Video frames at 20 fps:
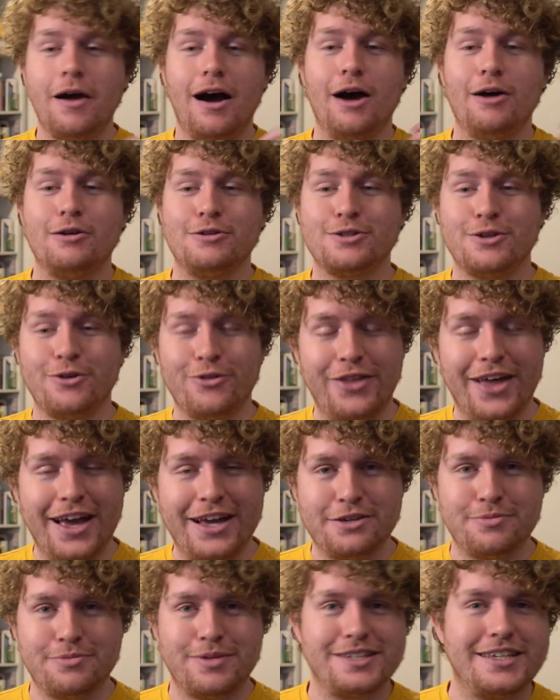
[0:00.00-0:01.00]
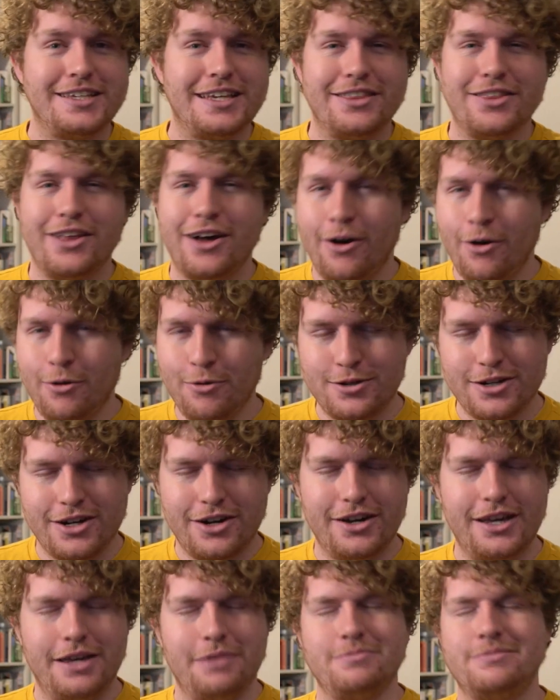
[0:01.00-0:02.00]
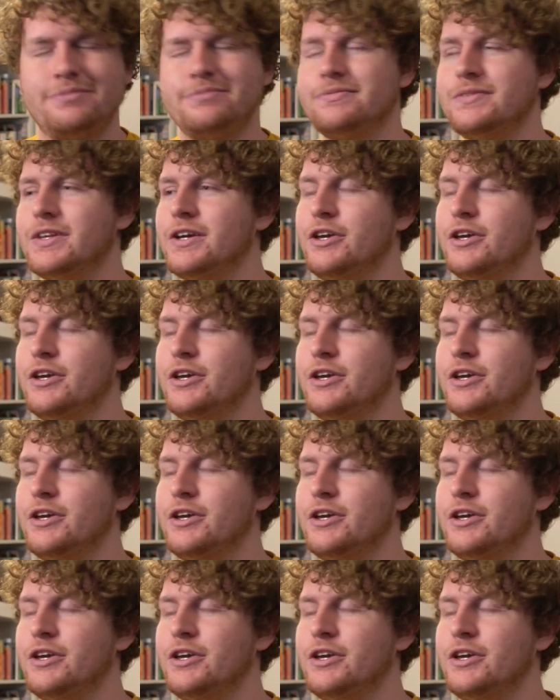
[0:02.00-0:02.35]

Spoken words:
I was on the edge of my seat the whole time.